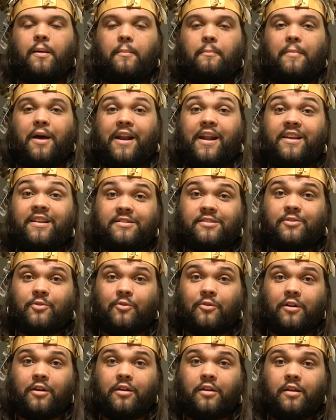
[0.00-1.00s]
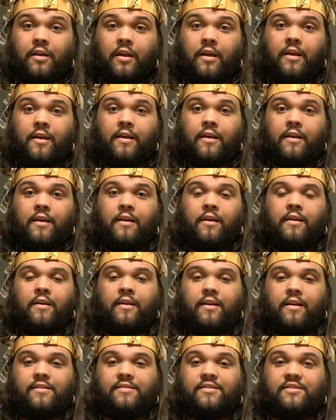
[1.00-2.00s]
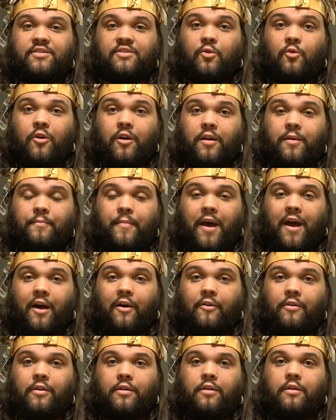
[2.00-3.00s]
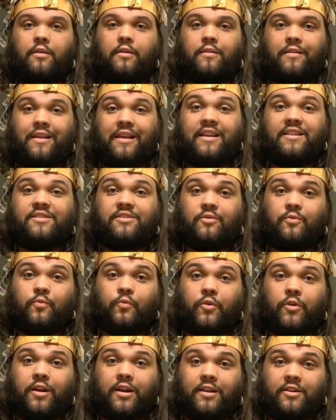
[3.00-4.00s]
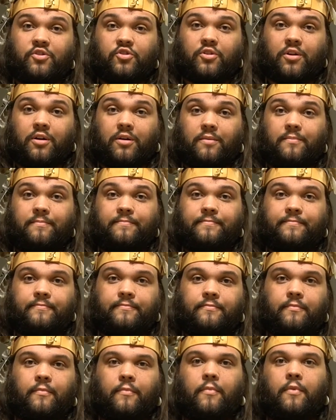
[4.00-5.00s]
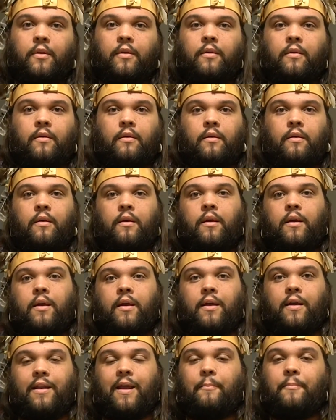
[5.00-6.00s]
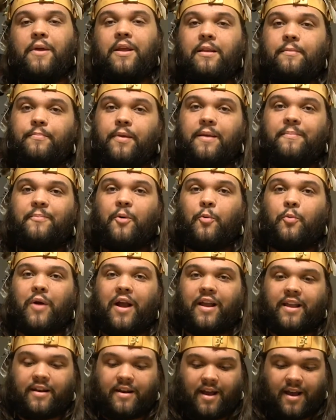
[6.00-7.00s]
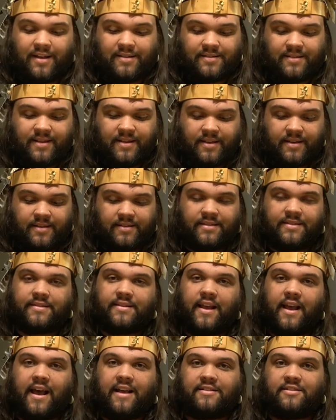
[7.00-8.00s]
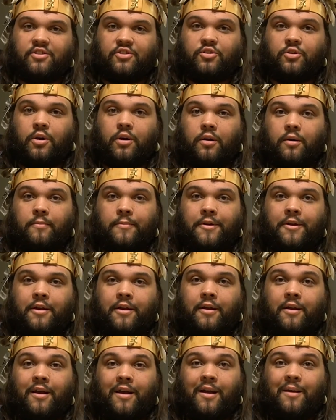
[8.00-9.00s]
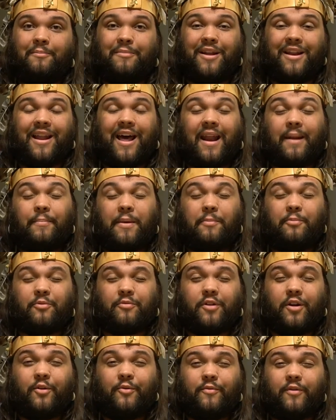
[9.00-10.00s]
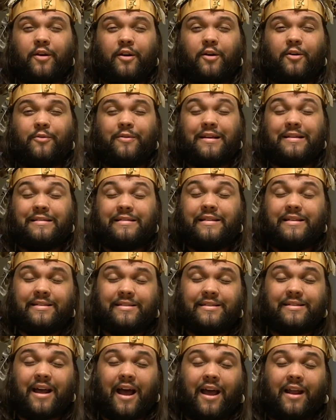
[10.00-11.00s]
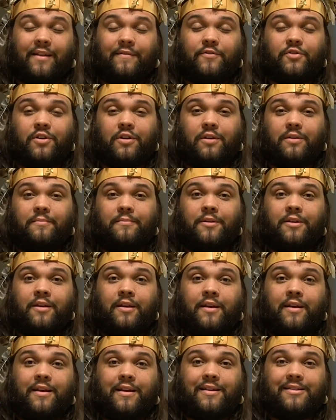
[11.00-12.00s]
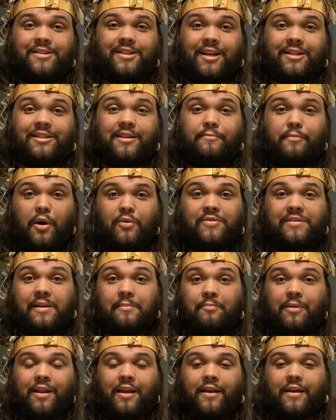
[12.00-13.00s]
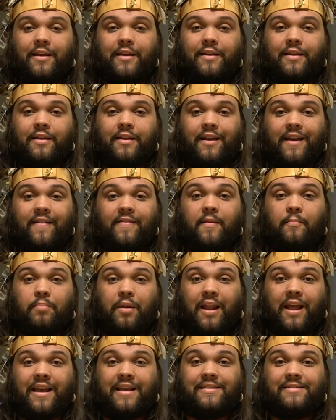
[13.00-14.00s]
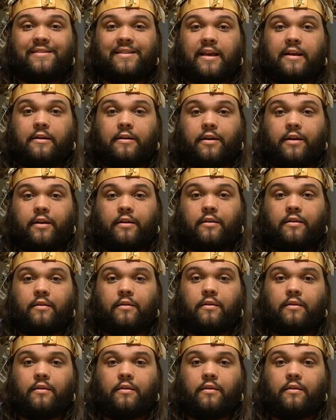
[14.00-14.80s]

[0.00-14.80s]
My next story is a story about Eastern woodland drum. Now, many people recognize this as a drum, but a lot of people don't know is this style of drum is actually mostly played in the plains area